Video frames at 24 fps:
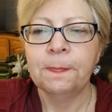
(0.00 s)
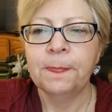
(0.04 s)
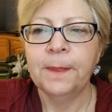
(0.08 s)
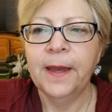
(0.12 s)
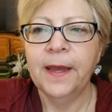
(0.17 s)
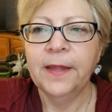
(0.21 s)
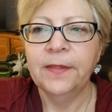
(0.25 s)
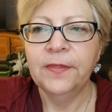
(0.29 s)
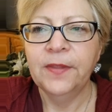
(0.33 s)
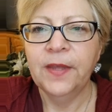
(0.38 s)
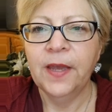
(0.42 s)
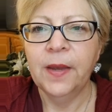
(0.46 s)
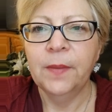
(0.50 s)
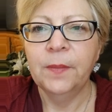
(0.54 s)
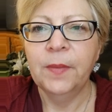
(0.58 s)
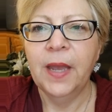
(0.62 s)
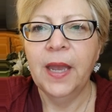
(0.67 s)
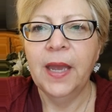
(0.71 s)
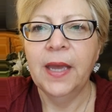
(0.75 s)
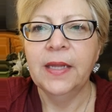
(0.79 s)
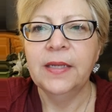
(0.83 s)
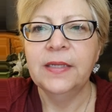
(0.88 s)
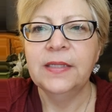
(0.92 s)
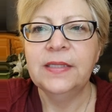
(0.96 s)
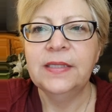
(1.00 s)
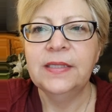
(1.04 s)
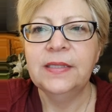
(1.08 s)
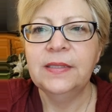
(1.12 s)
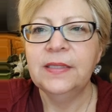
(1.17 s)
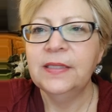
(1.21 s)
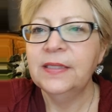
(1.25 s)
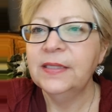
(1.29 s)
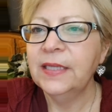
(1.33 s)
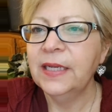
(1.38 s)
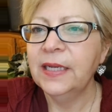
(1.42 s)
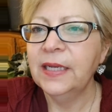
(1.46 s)
at them and
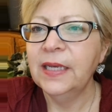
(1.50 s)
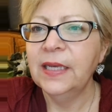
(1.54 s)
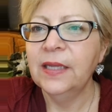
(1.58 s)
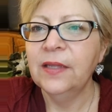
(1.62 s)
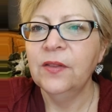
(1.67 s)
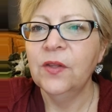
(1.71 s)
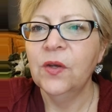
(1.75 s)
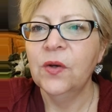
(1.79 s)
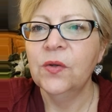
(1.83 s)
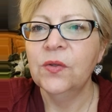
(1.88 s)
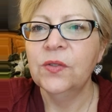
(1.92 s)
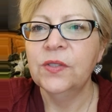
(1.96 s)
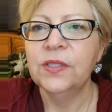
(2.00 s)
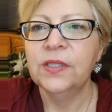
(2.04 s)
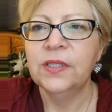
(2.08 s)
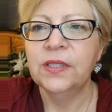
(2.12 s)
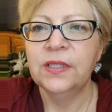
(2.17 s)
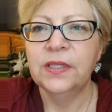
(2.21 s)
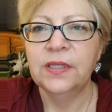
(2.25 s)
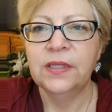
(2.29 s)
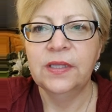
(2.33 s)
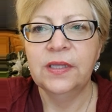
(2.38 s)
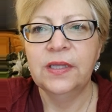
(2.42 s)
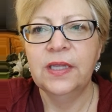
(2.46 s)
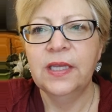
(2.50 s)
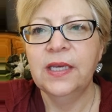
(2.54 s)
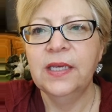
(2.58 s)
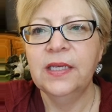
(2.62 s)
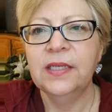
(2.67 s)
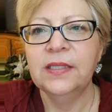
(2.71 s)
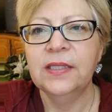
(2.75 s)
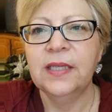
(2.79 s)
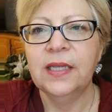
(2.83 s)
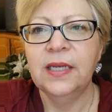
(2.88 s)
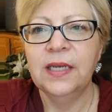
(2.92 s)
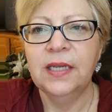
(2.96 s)
digging those
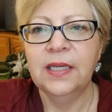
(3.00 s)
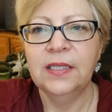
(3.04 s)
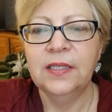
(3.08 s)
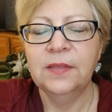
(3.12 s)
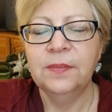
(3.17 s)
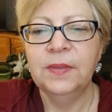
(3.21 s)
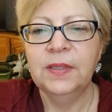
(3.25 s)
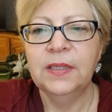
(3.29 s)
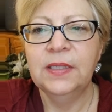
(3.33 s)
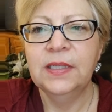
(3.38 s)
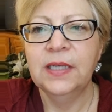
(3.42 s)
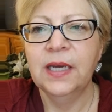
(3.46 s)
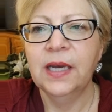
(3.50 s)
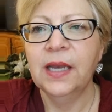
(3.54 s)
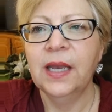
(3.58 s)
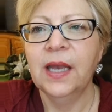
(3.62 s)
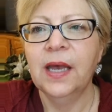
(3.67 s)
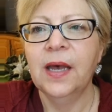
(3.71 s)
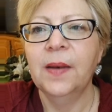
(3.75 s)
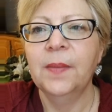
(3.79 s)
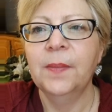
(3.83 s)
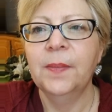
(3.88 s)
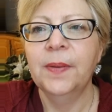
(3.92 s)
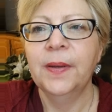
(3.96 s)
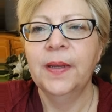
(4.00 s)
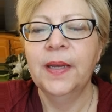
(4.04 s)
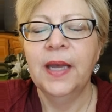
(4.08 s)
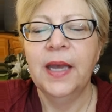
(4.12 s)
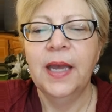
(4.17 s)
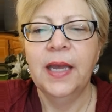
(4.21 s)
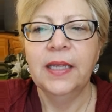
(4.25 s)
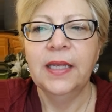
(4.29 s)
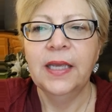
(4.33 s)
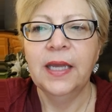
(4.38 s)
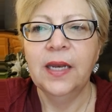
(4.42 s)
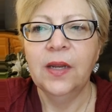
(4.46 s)
things that need to be dug up,
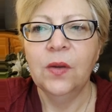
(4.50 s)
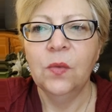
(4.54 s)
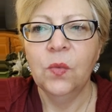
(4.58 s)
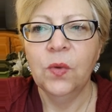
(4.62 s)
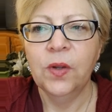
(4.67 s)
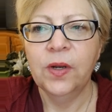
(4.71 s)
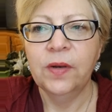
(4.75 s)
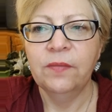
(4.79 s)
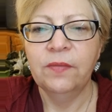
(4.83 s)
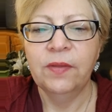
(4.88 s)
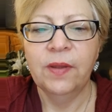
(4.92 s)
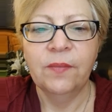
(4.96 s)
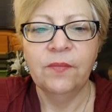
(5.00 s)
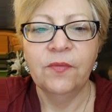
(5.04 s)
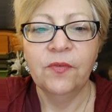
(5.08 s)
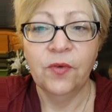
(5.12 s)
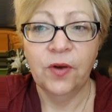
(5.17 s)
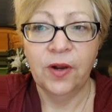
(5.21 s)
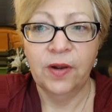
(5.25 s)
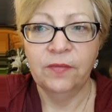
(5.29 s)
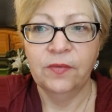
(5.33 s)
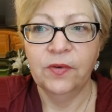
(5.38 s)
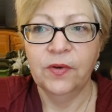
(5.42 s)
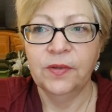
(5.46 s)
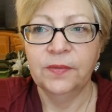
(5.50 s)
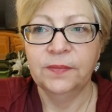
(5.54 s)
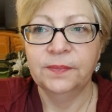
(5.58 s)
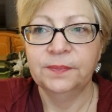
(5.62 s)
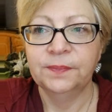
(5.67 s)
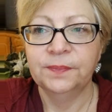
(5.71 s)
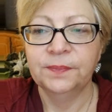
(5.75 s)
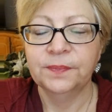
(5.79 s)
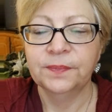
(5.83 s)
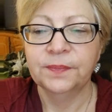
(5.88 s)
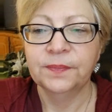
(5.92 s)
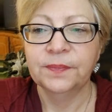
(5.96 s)
getting rid of them forever.
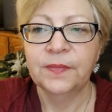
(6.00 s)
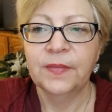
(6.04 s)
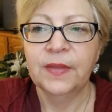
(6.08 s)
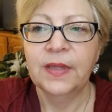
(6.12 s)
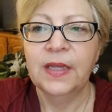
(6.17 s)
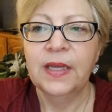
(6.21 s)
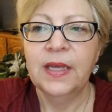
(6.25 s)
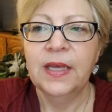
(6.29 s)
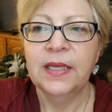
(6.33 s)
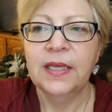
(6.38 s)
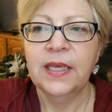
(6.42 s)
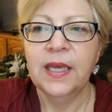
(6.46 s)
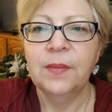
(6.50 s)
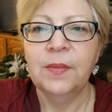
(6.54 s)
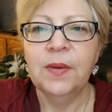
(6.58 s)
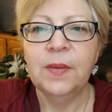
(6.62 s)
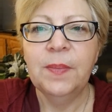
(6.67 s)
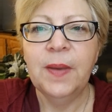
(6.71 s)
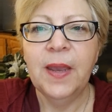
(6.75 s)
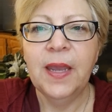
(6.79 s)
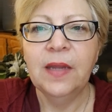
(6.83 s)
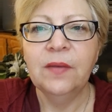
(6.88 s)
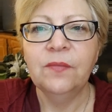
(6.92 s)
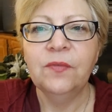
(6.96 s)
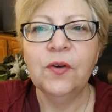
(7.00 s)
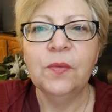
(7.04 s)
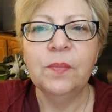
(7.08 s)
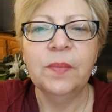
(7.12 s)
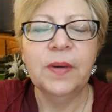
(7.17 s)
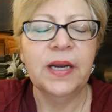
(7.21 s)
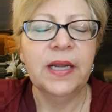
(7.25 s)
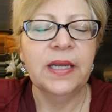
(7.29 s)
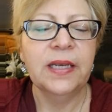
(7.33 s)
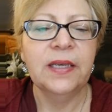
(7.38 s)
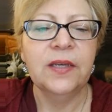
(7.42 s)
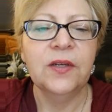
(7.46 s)
Can be painful,
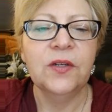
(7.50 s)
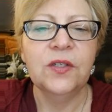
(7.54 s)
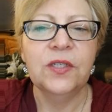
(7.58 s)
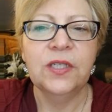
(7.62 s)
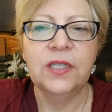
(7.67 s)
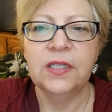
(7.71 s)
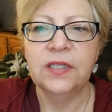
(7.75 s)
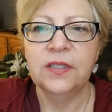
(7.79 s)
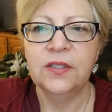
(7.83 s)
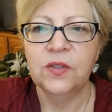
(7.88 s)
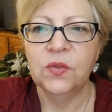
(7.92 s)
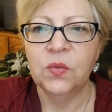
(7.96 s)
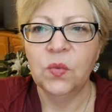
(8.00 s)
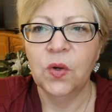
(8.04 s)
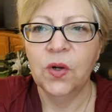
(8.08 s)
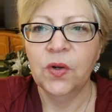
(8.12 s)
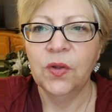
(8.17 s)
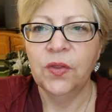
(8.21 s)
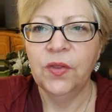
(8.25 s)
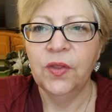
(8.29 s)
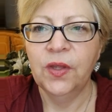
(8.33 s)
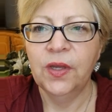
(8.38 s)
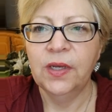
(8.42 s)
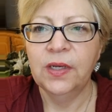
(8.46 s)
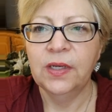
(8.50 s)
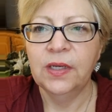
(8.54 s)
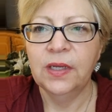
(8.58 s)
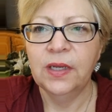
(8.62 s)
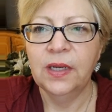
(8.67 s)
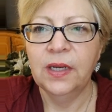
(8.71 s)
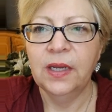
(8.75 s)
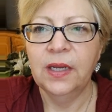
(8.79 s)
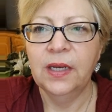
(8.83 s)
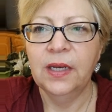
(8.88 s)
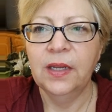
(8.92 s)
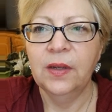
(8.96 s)
but I guarantee it's worth it
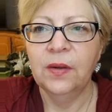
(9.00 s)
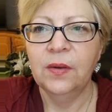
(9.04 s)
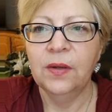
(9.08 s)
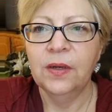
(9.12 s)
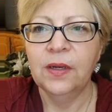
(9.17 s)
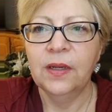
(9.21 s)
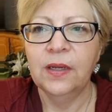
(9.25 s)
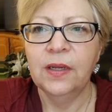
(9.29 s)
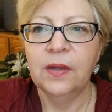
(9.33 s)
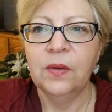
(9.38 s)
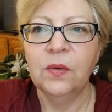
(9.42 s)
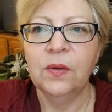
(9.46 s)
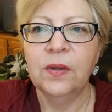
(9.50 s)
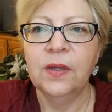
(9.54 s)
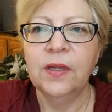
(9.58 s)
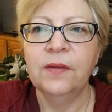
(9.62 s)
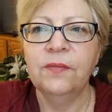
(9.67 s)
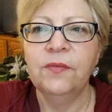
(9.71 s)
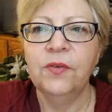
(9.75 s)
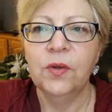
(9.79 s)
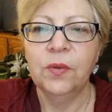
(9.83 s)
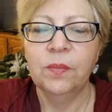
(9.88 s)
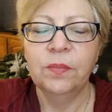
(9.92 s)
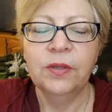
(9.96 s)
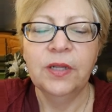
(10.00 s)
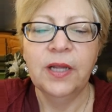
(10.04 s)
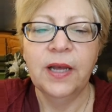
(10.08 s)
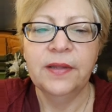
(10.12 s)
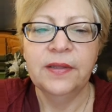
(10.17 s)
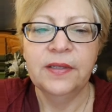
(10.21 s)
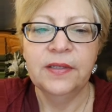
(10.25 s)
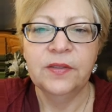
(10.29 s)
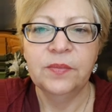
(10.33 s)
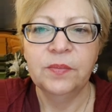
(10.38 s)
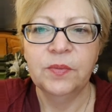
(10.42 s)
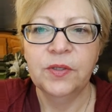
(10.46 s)
and it if you apply
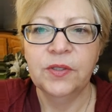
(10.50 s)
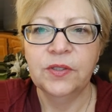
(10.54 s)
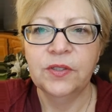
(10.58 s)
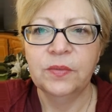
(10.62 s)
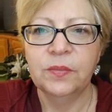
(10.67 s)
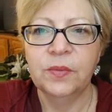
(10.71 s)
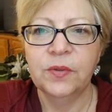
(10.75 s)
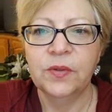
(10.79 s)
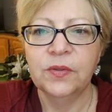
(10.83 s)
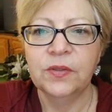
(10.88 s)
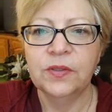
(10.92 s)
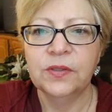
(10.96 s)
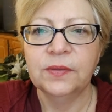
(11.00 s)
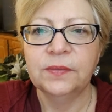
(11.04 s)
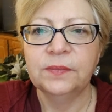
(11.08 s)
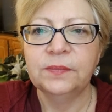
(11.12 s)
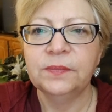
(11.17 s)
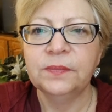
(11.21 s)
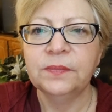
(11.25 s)
these principles.